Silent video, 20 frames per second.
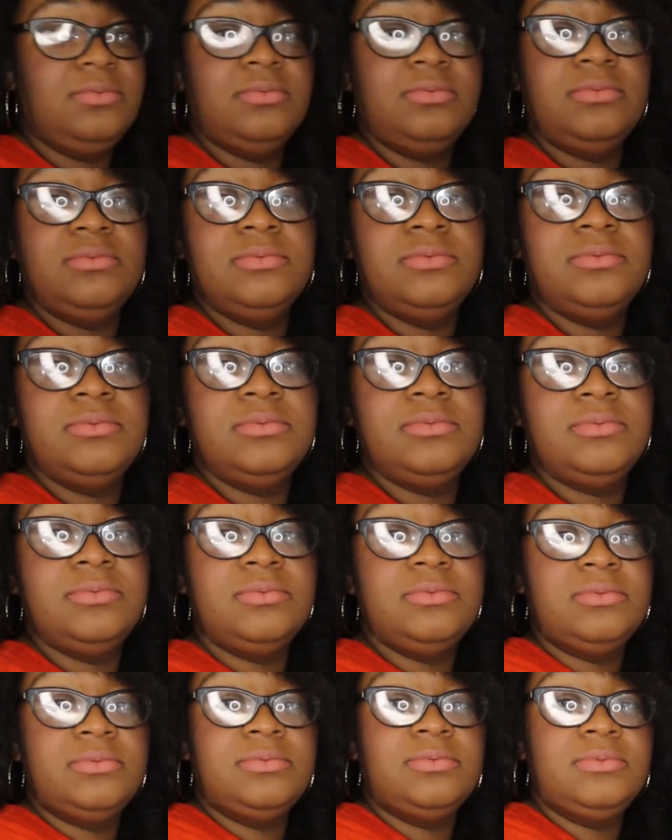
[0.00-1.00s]

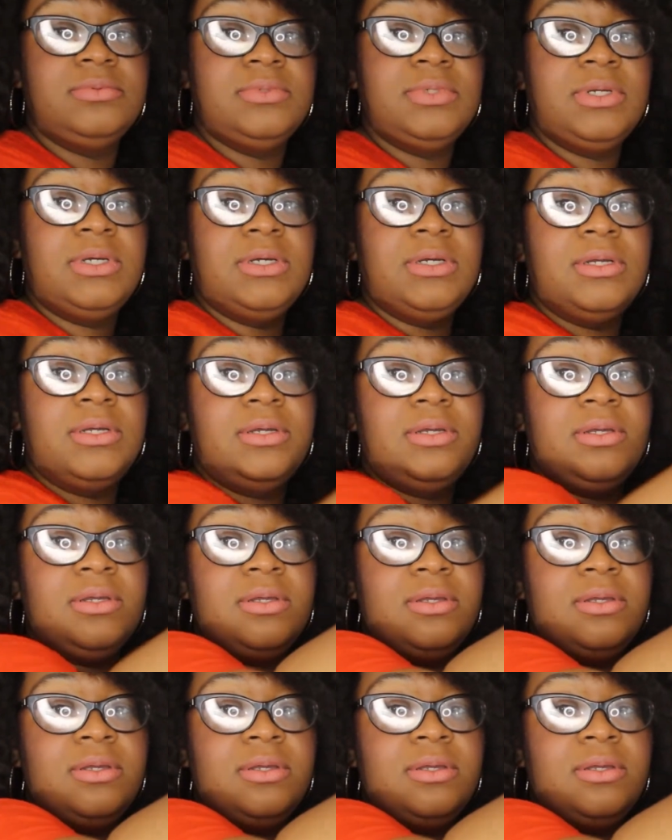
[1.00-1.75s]
(silence)